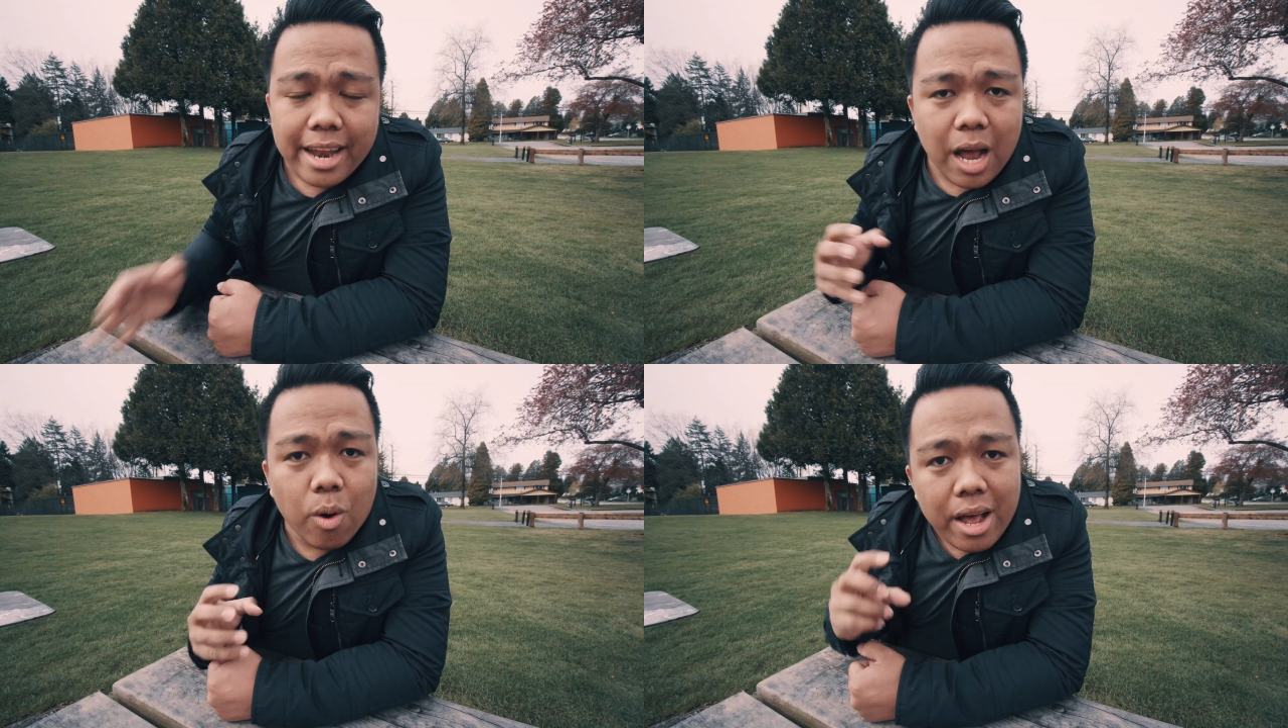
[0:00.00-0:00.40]

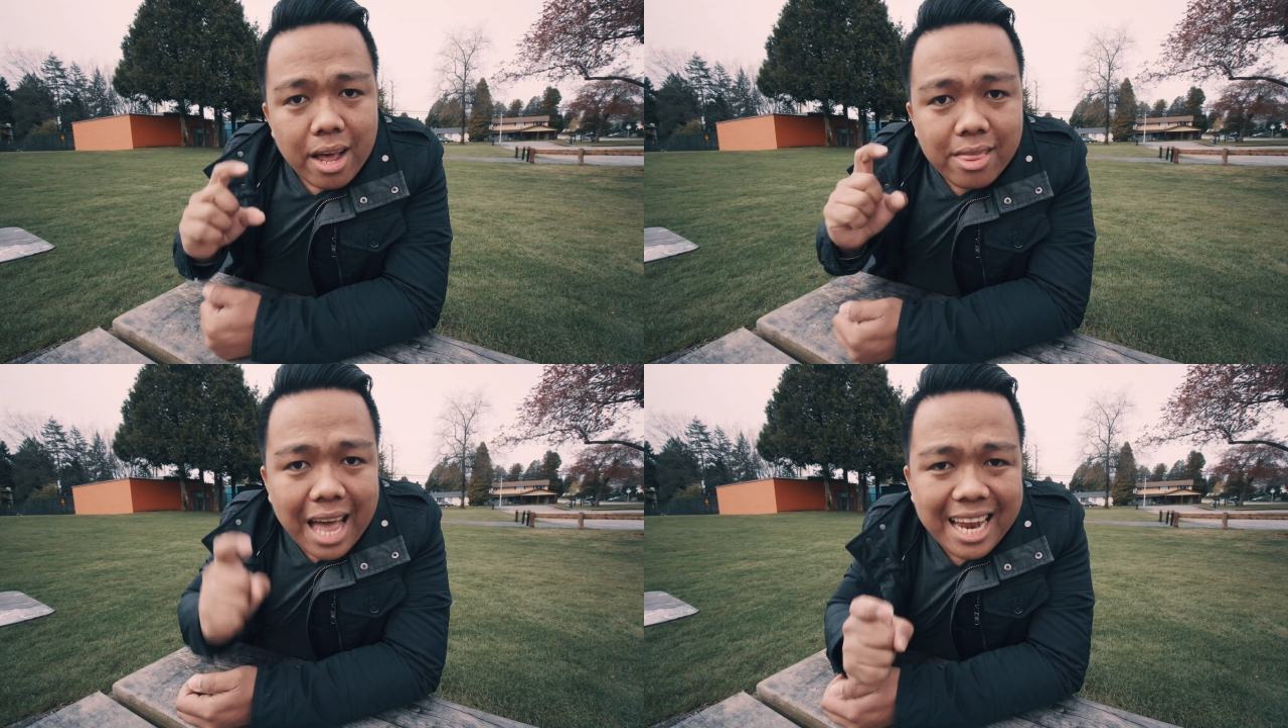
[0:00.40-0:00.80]
Now,
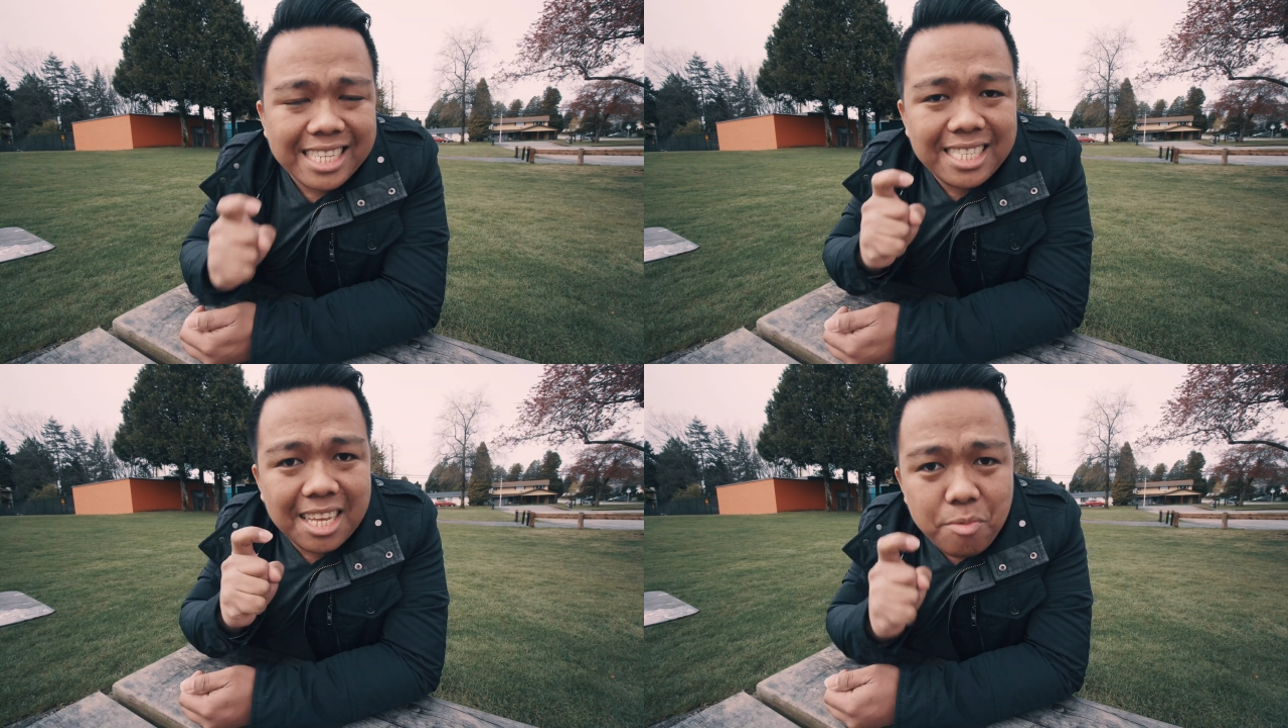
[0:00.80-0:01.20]
that
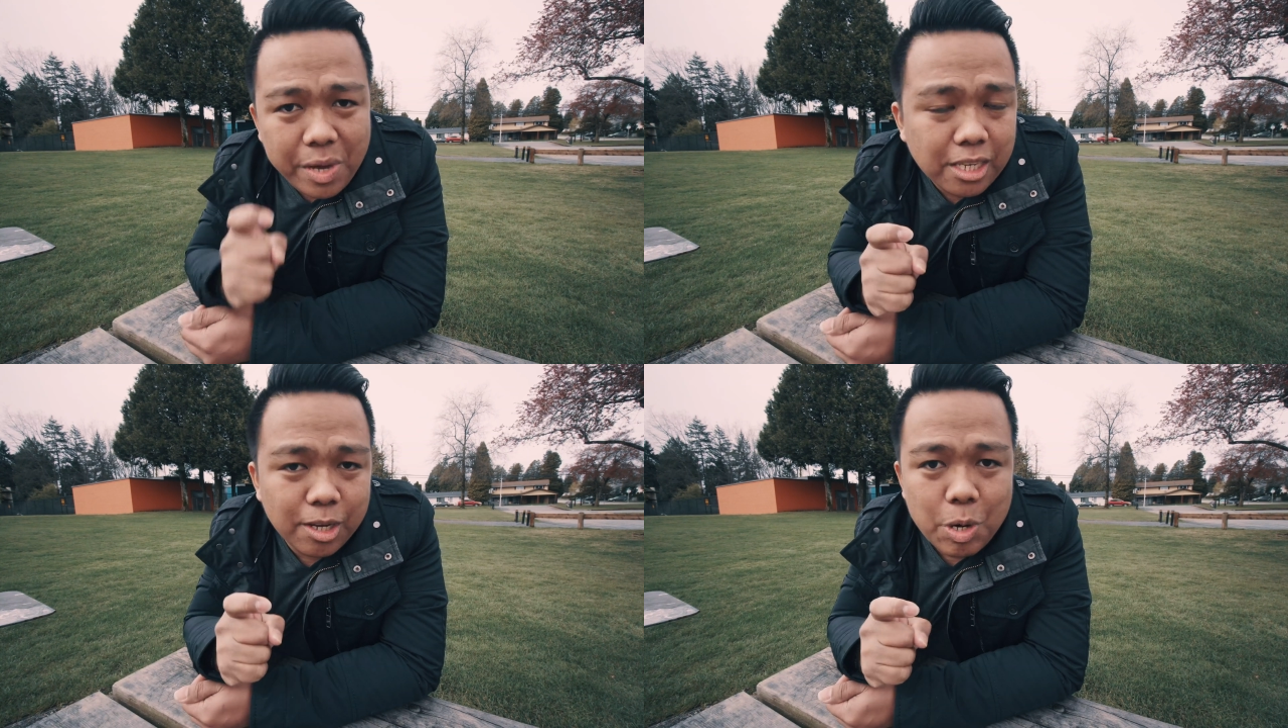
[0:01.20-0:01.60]
is the
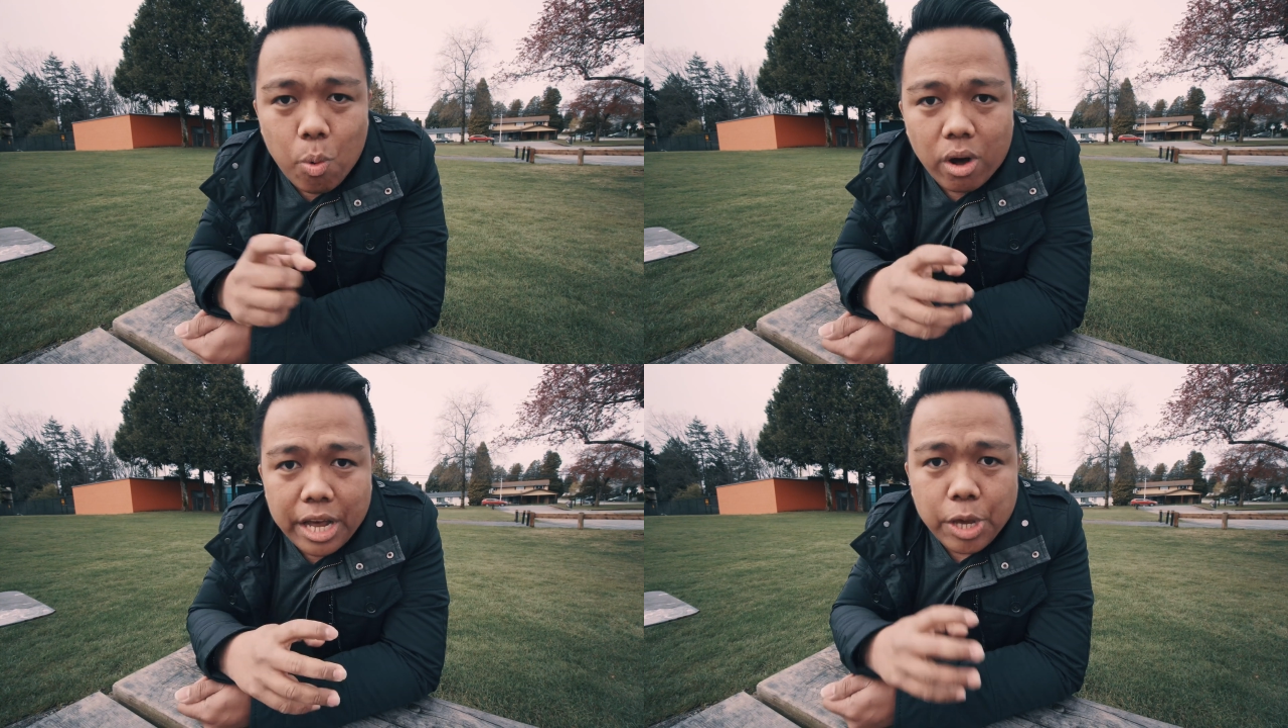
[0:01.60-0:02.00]

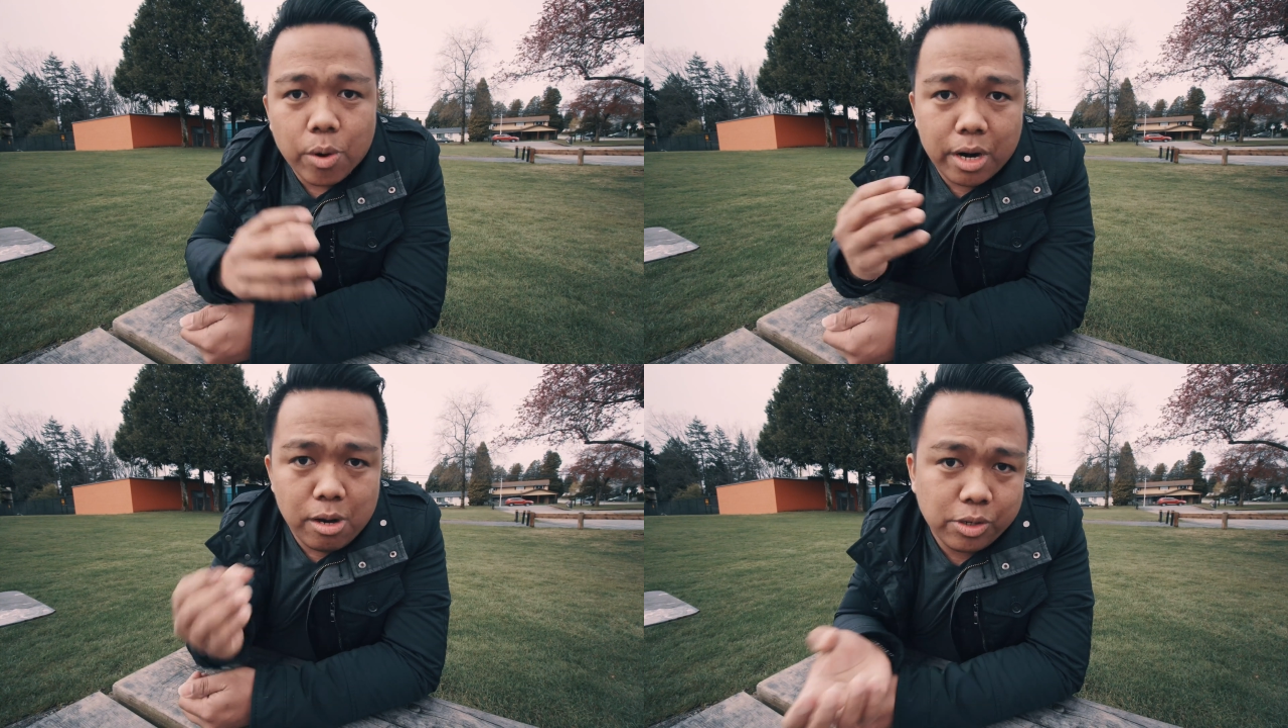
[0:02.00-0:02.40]
reason why
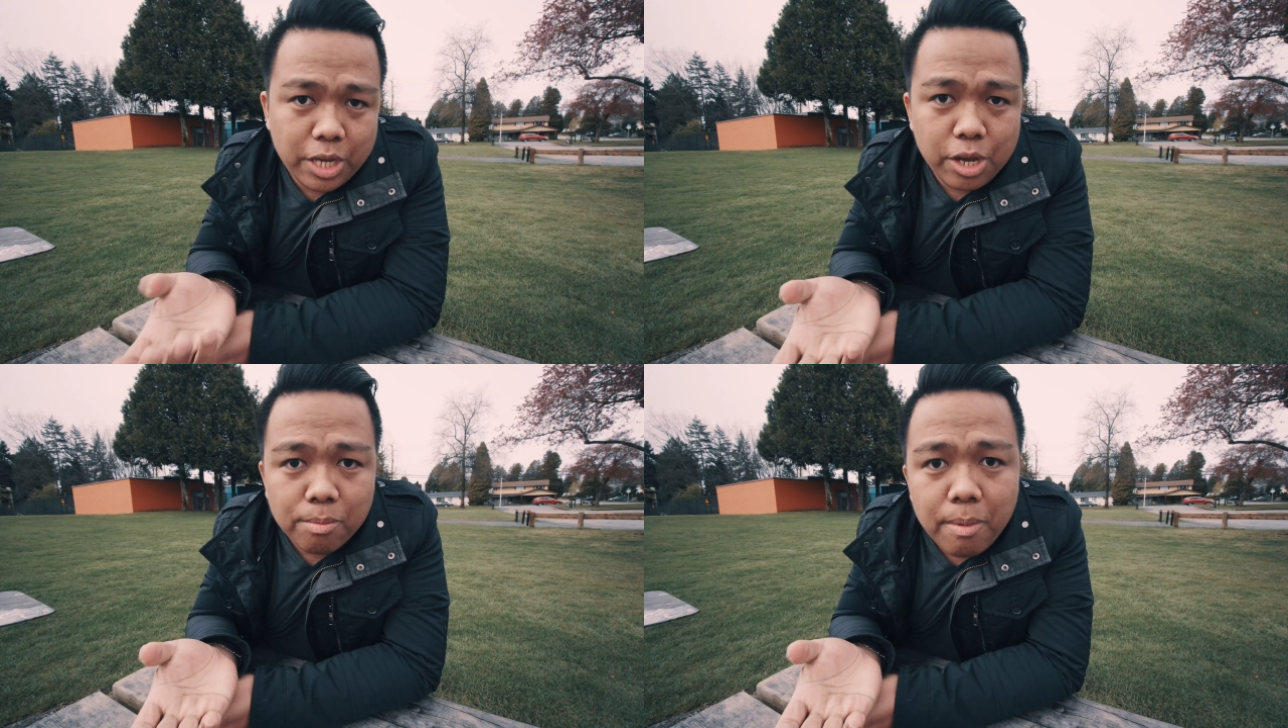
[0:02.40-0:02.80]
you are
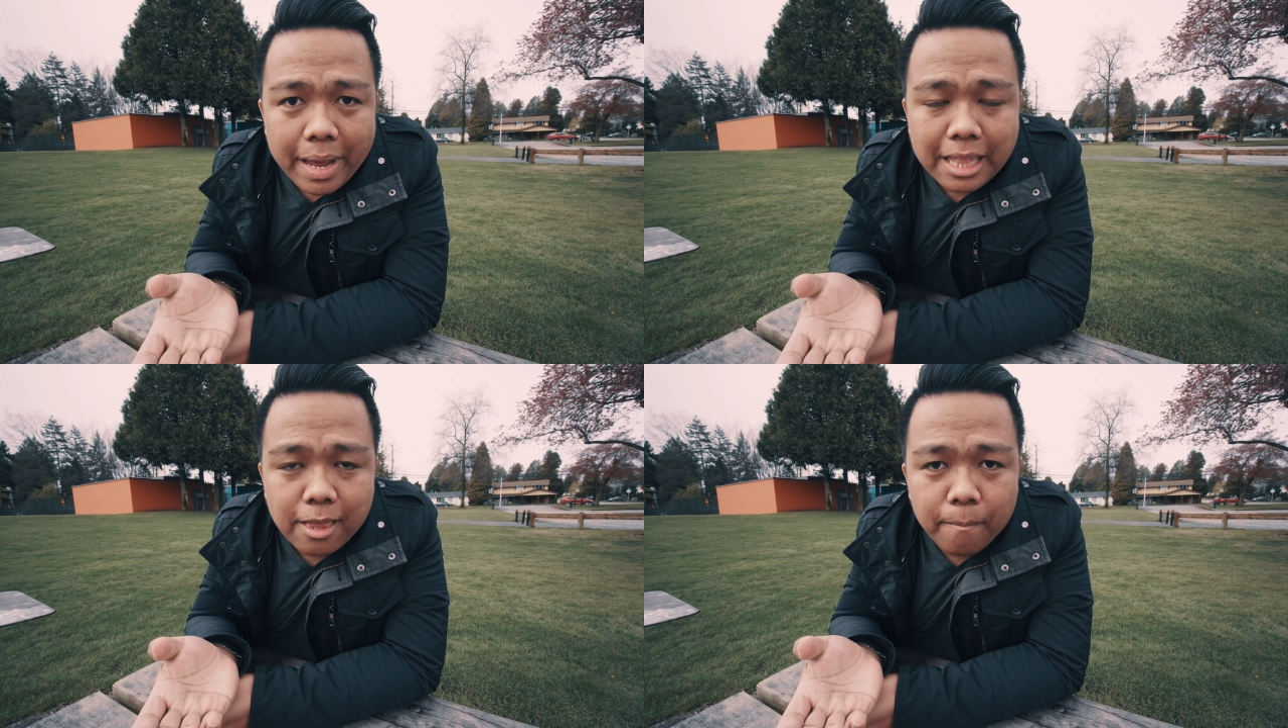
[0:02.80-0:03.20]
losing your
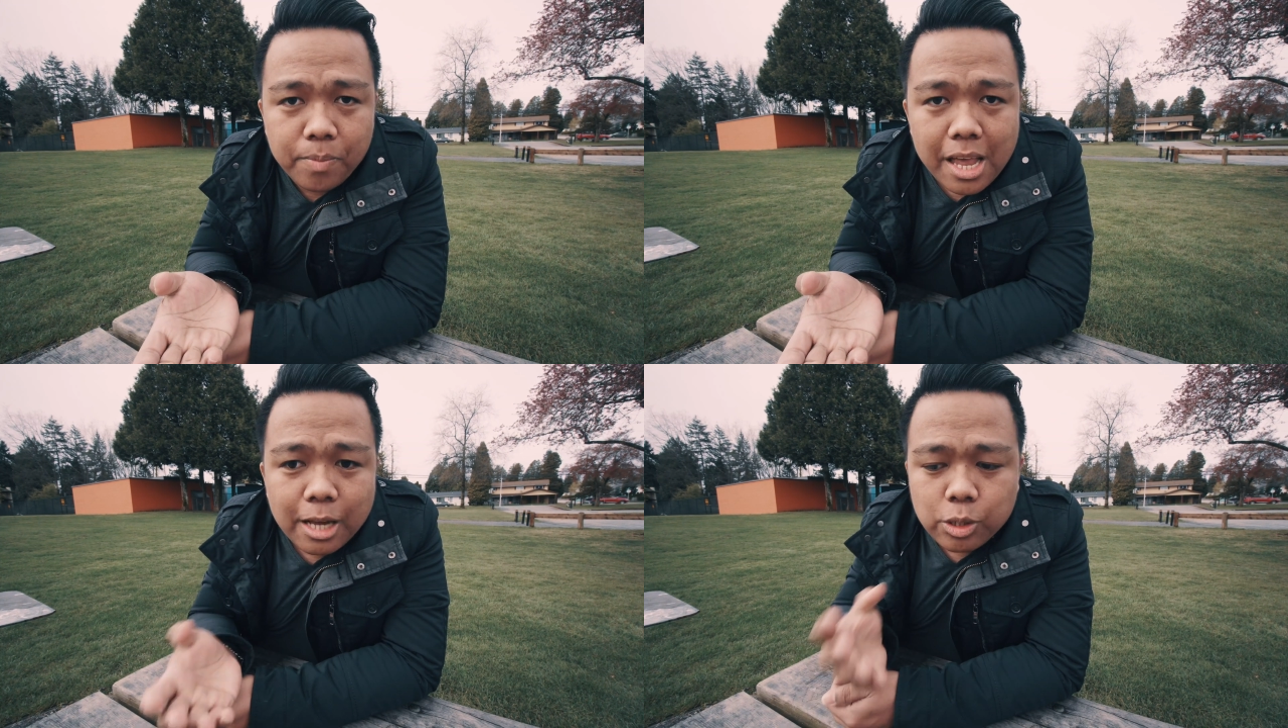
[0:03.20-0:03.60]
momentum.